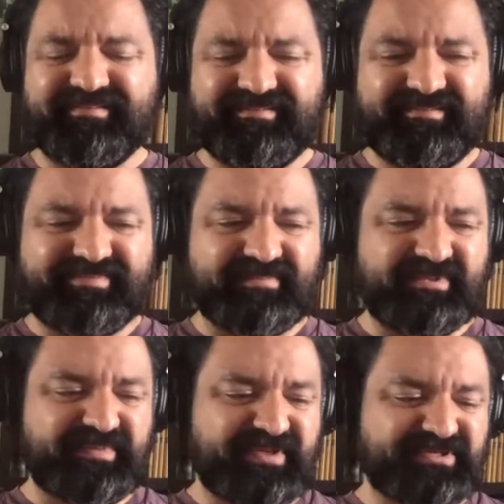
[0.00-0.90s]
As
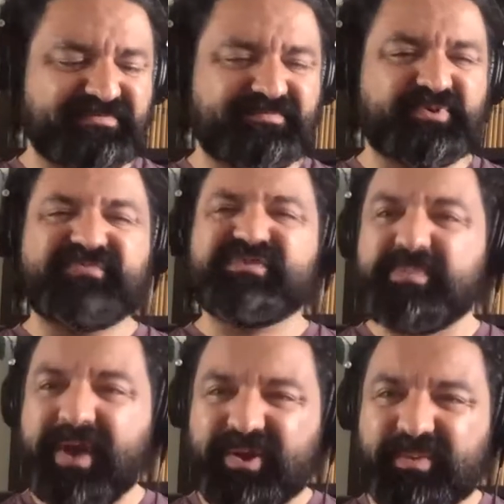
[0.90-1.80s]
Abdul mentioned, preview
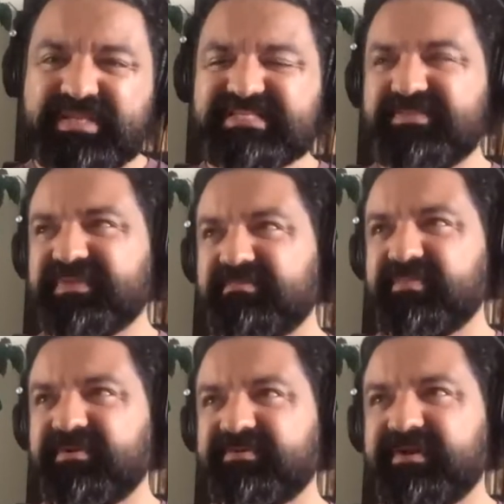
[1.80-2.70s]
environment, something that
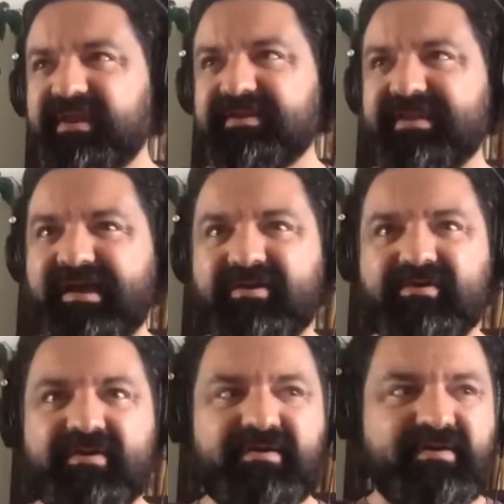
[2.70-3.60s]
people really like now,
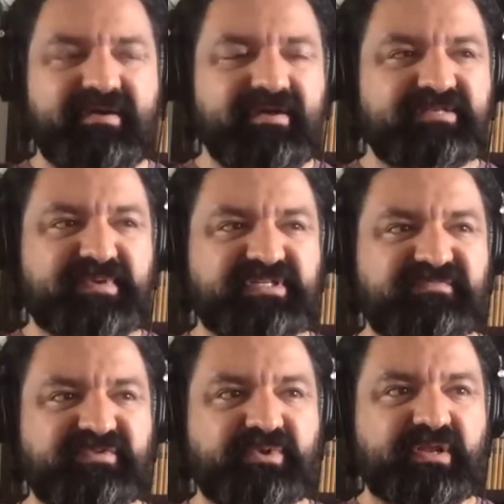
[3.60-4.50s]
especially if
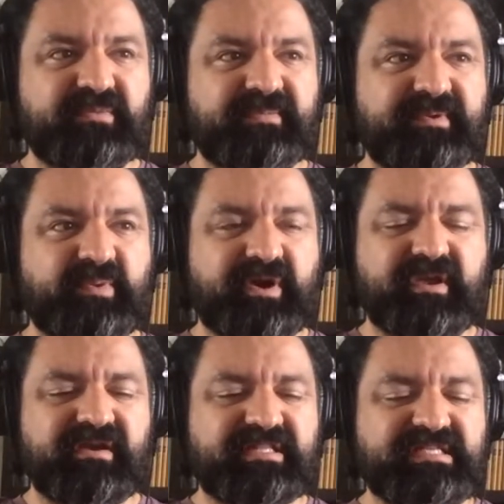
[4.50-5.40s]
you're going to be working
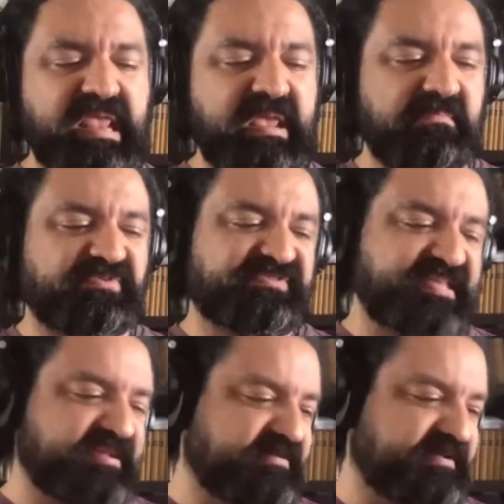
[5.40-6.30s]
on a team,
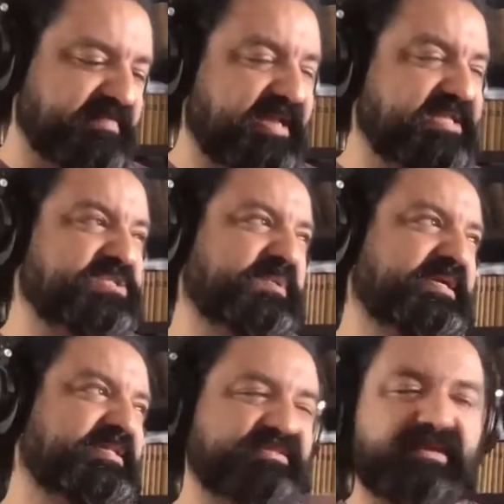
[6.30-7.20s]
secret
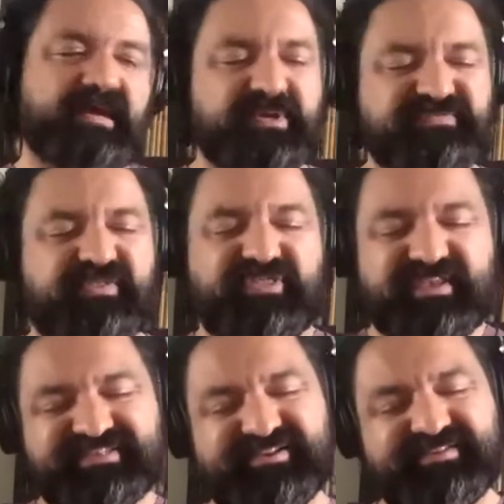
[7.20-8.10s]
management, just a bunch of other
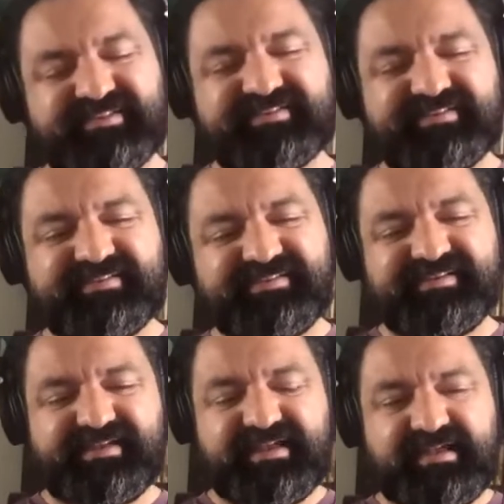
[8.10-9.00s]
things there that
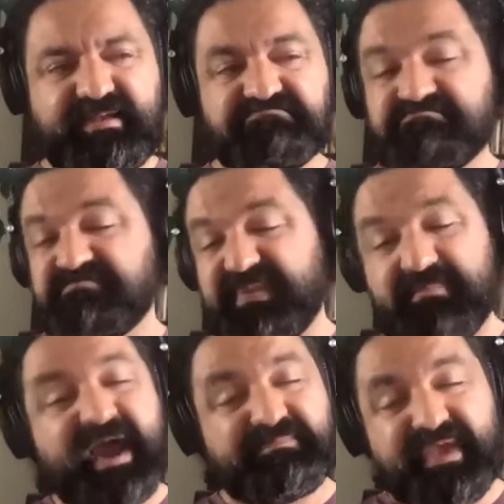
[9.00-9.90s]
they
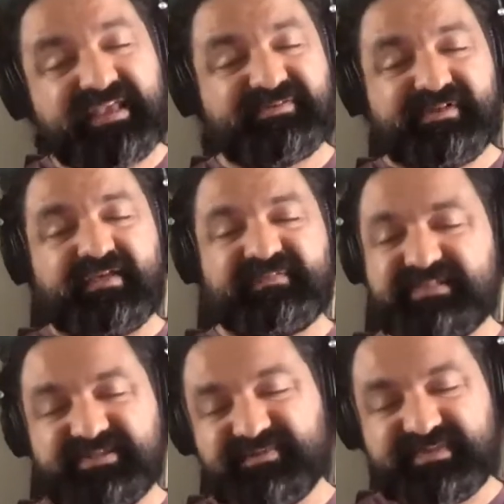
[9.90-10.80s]
might make your life
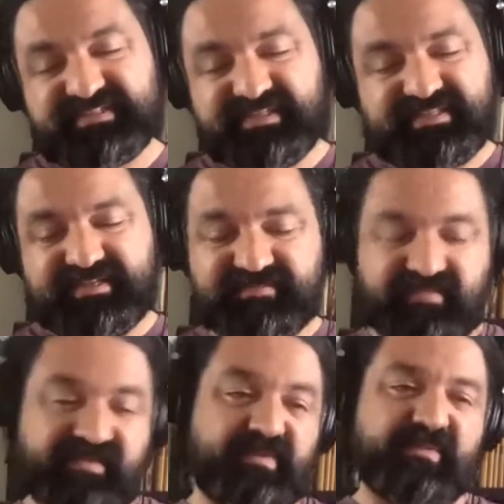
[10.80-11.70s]
easier, which is at the end of the
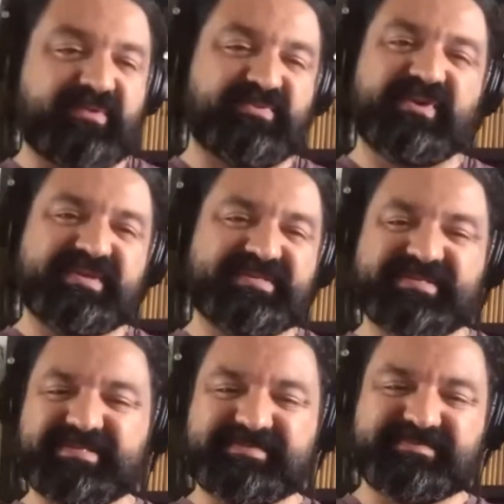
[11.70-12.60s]
day why we do all these things.